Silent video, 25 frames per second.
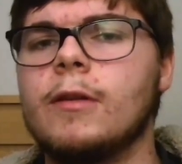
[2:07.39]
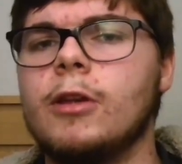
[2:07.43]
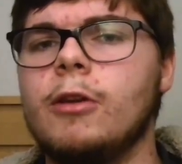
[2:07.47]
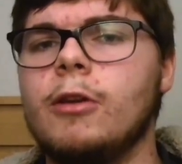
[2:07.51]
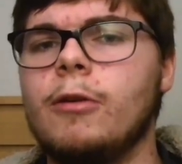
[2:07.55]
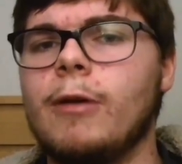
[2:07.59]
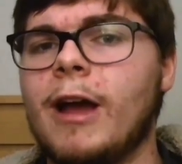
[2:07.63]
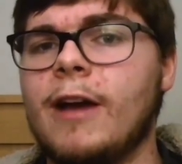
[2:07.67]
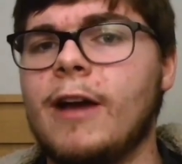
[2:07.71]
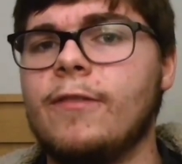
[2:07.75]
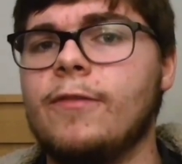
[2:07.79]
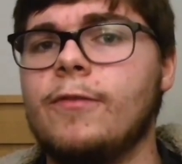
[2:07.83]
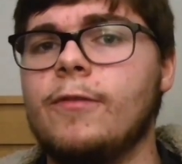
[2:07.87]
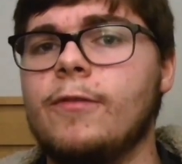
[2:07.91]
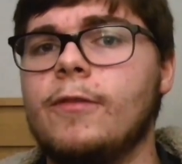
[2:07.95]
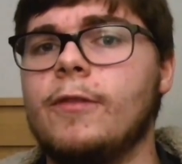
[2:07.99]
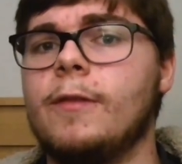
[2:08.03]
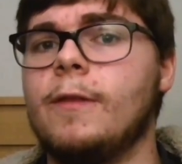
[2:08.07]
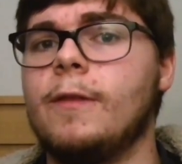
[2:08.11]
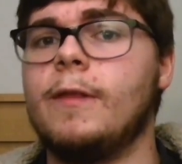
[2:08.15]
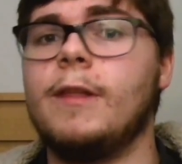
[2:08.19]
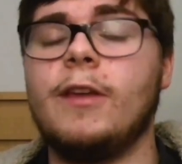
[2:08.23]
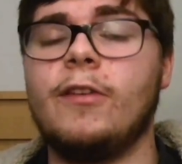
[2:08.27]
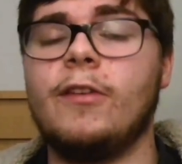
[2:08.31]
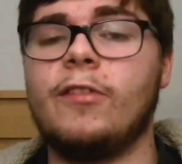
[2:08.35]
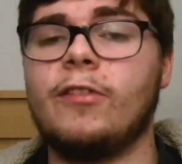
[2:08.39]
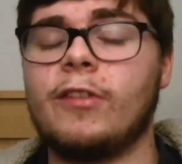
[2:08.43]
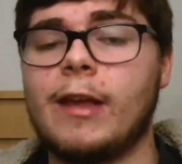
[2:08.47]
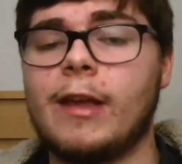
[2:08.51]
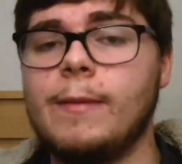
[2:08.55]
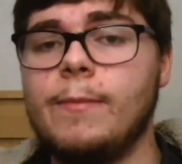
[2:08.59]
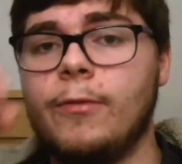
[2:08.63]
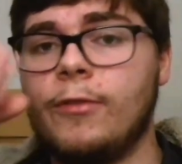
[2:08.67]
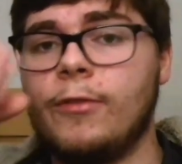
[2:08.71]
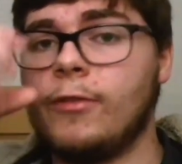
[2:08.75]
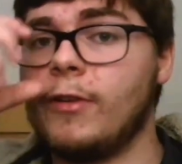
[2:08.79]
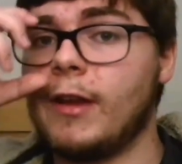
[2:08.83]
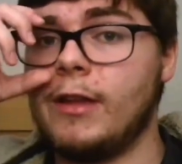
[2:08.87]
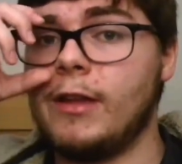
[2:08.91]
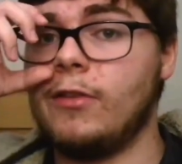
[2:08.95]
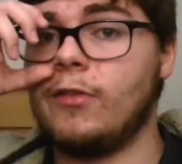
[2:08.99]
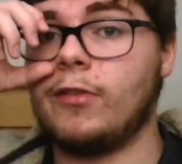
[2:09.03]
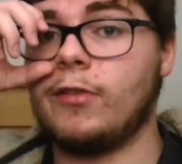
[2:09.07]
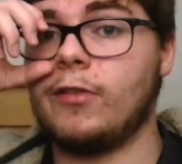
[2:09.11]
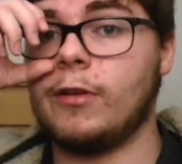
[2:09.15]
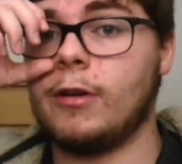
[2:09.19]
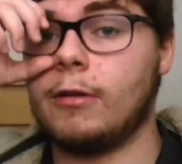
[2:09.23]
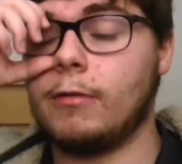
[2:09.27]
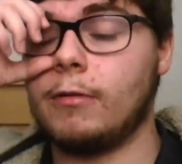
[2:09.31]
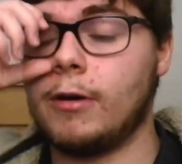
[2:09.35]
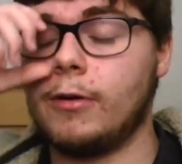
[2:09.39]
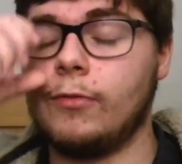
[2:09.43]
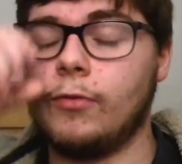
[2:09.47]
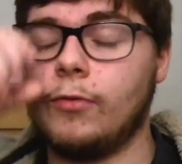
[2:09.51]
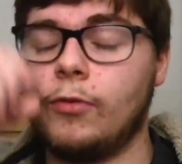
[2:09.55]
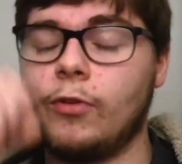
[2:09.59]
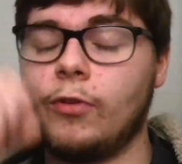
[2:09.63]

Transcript: You have these same saints in our own